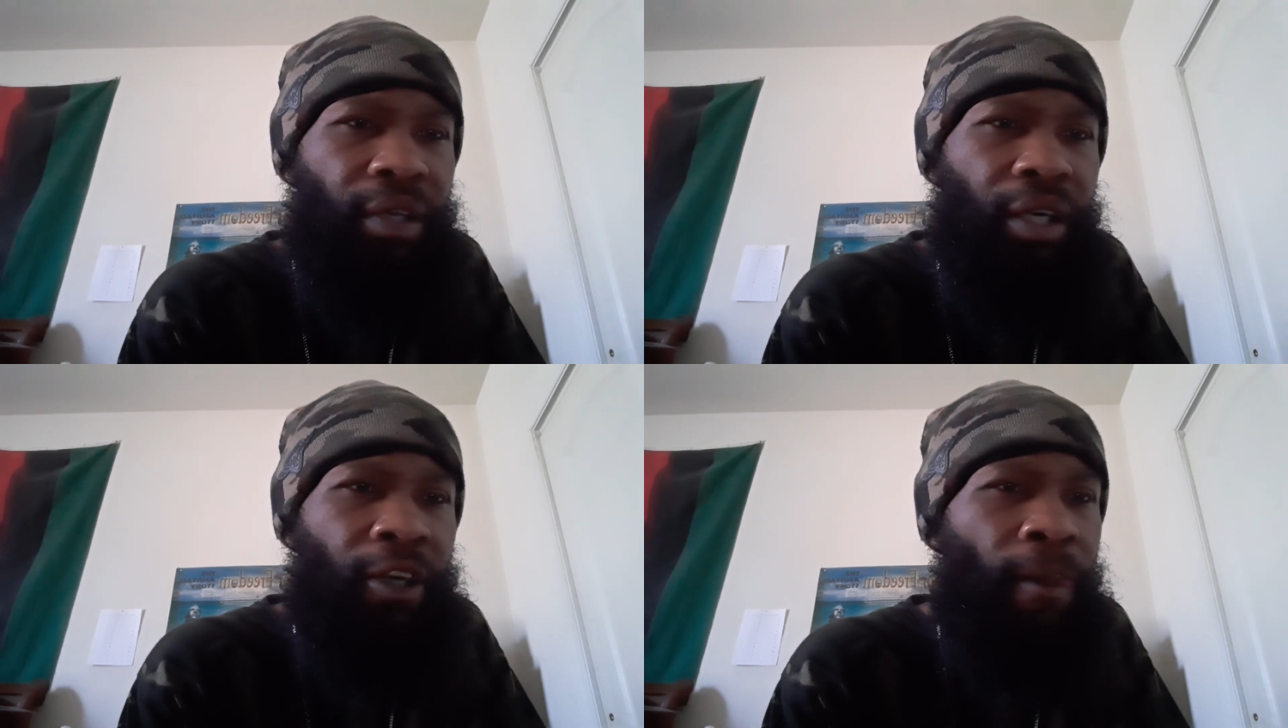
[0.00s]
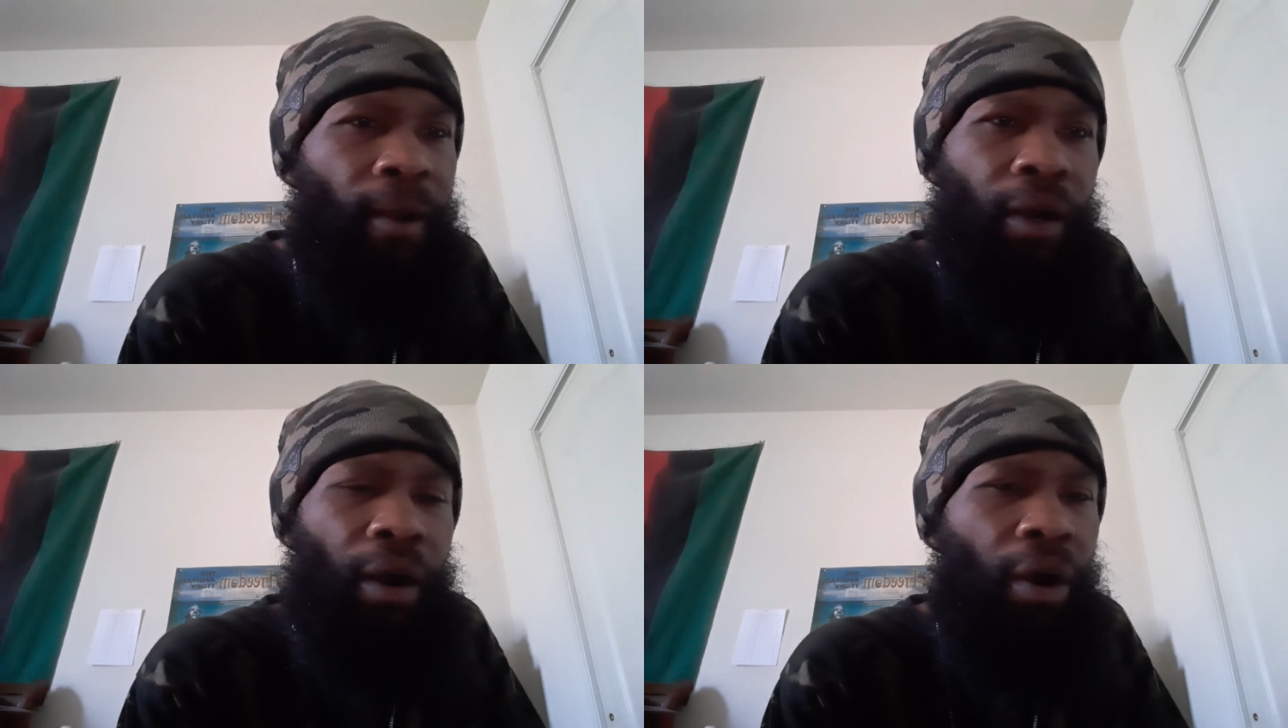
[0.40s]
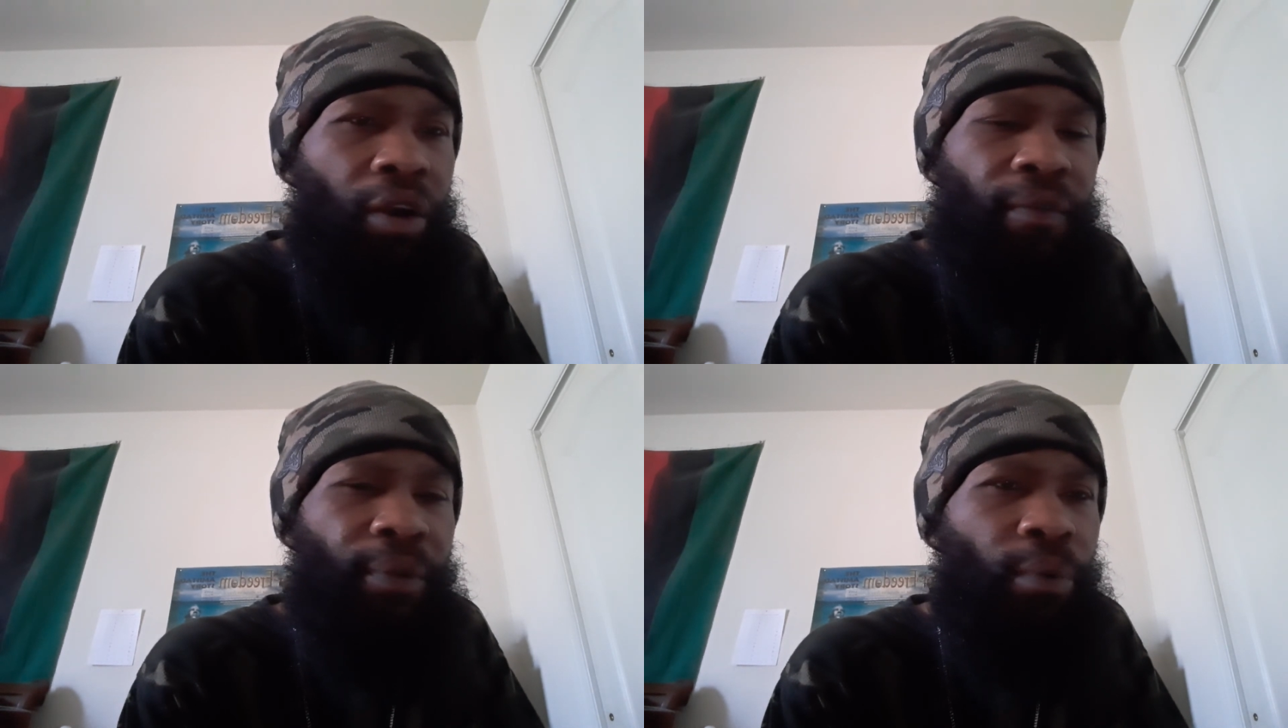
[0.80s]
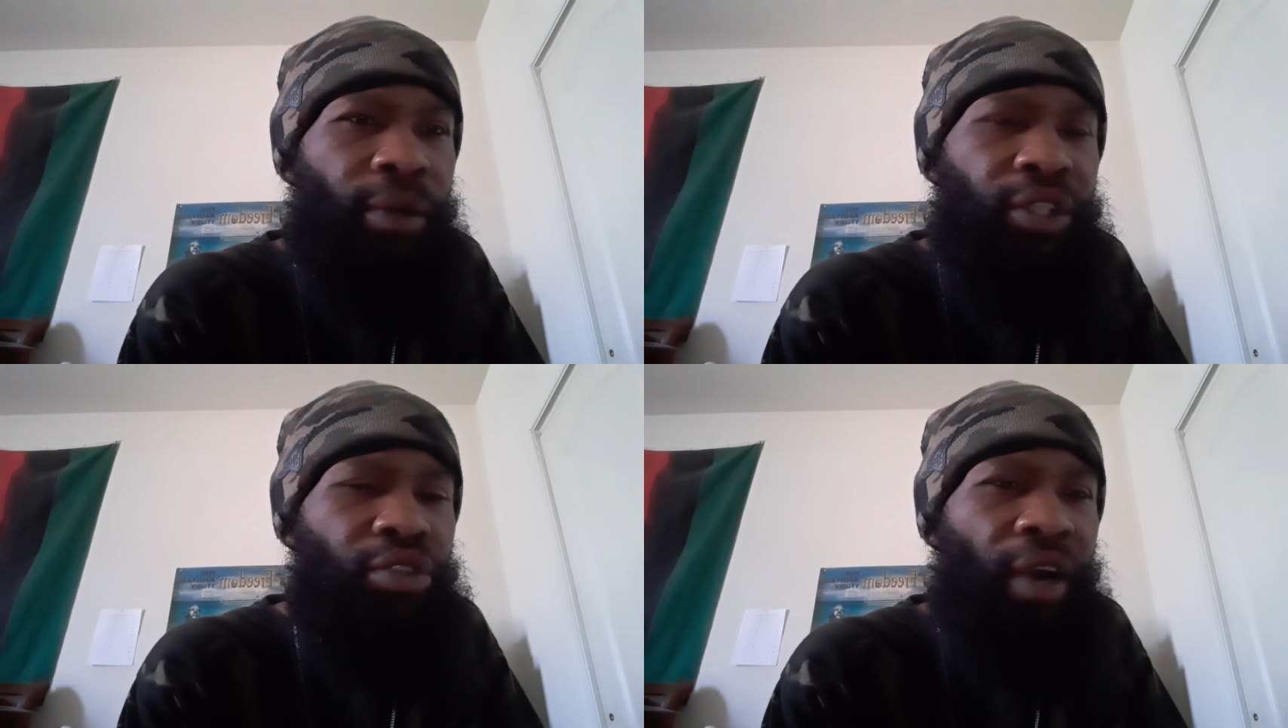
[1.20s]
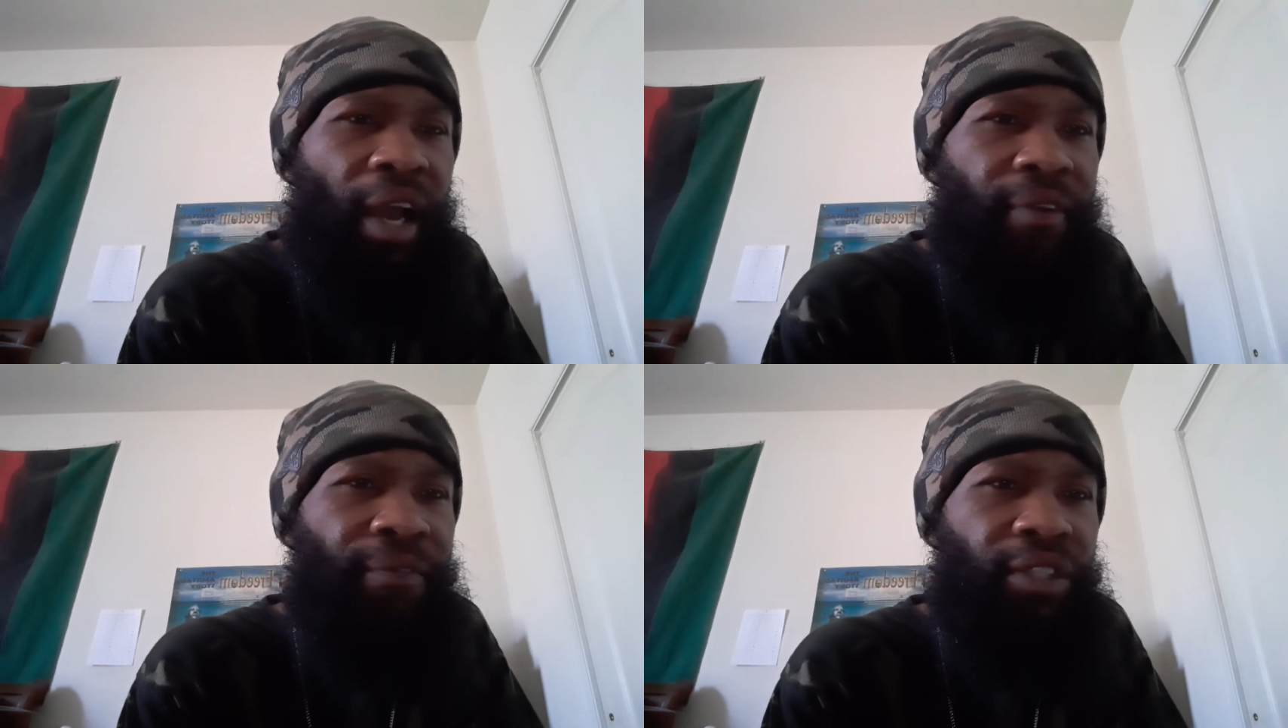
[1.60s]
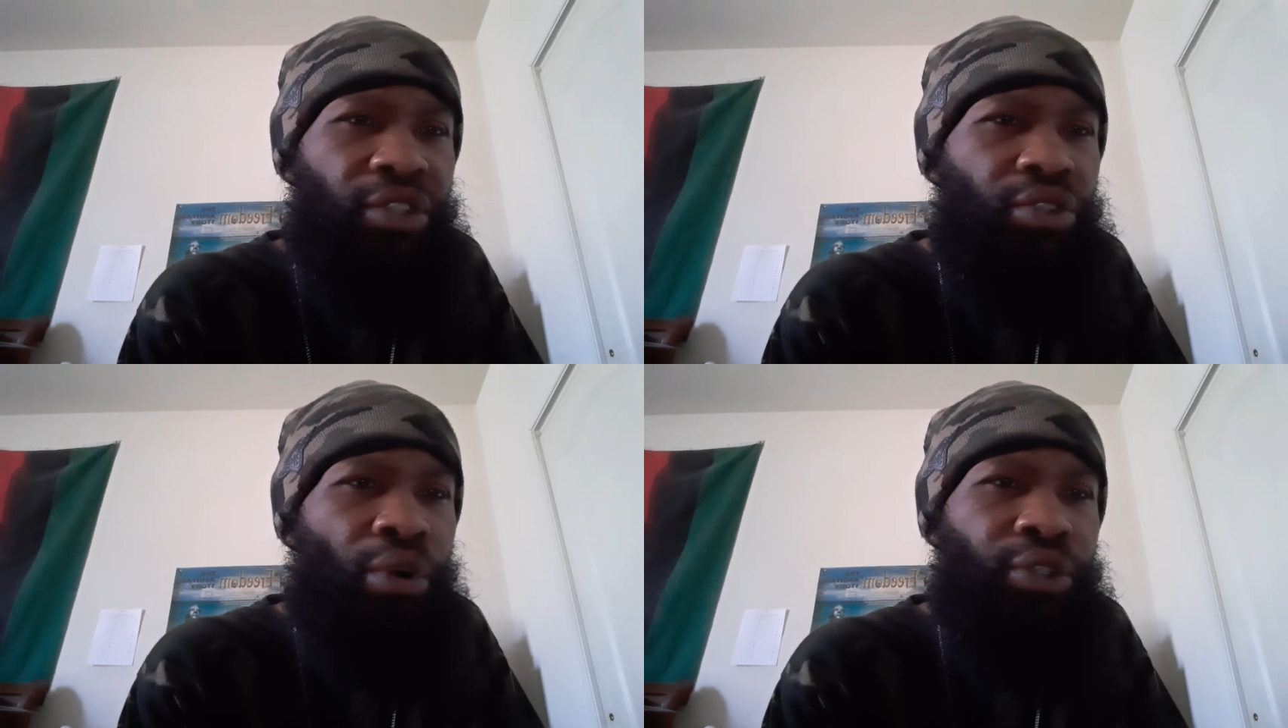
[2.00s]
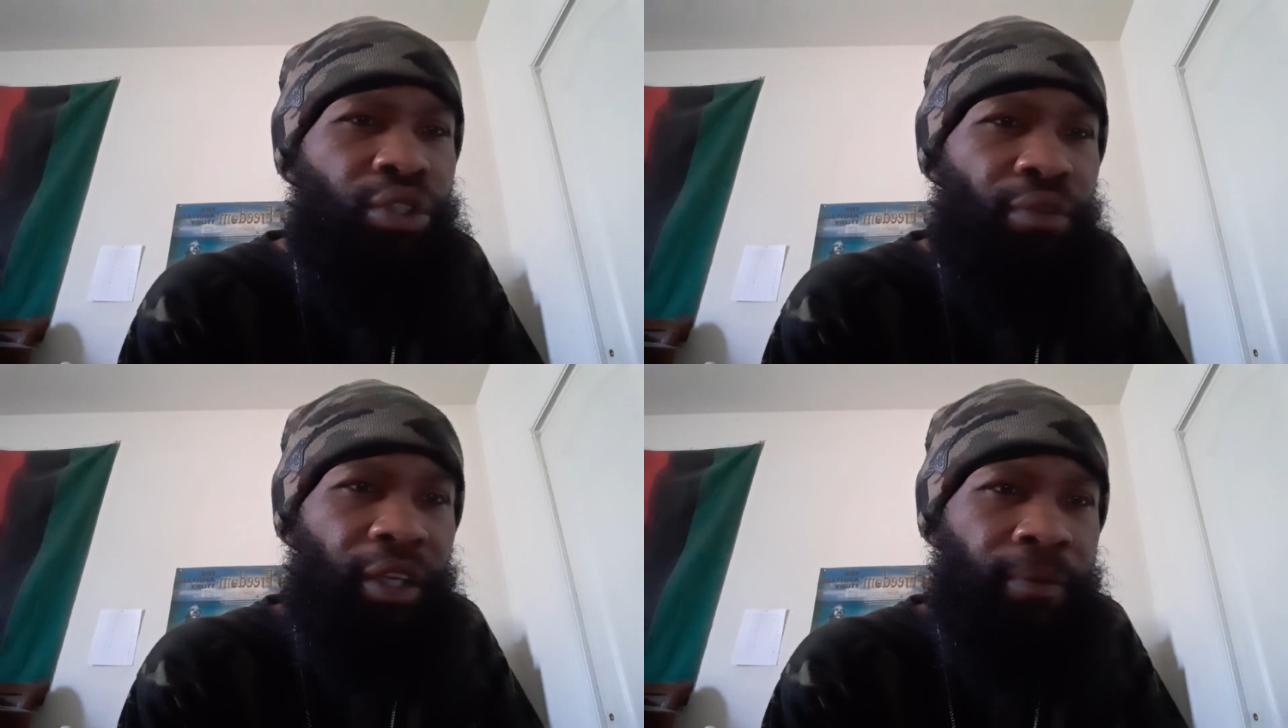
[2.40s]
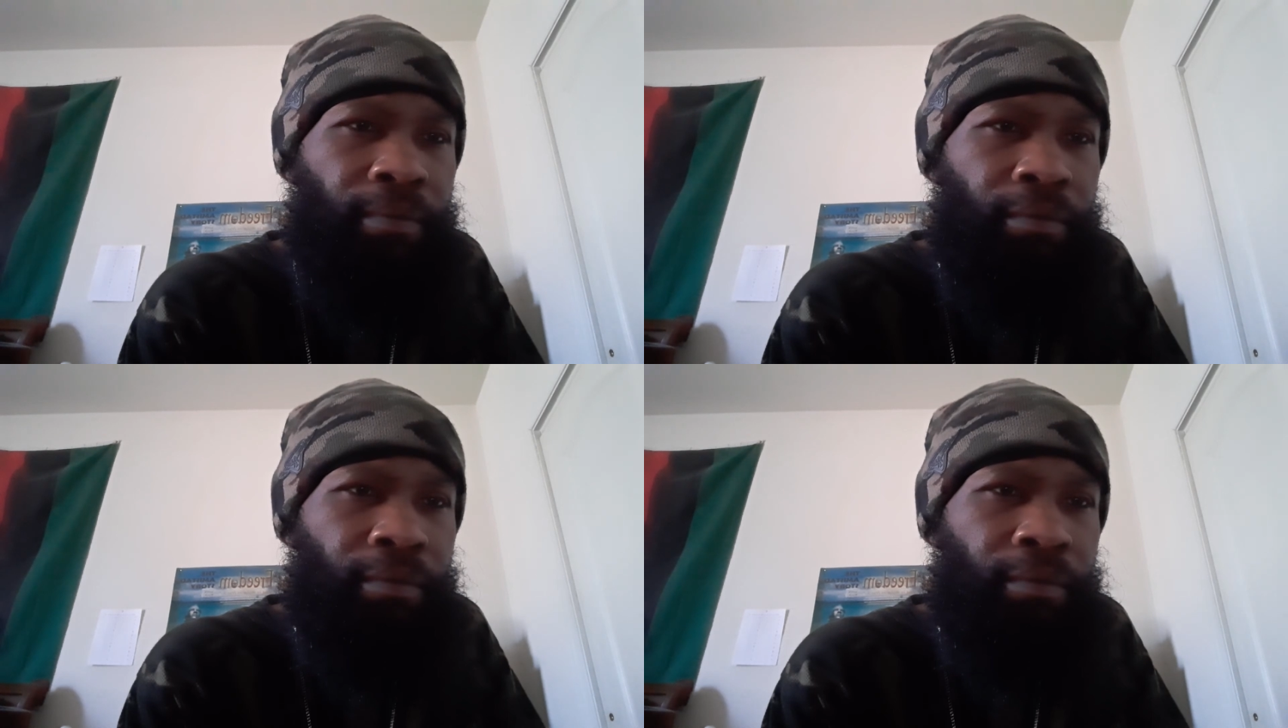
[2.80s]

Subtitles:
the witchcraft and sorcery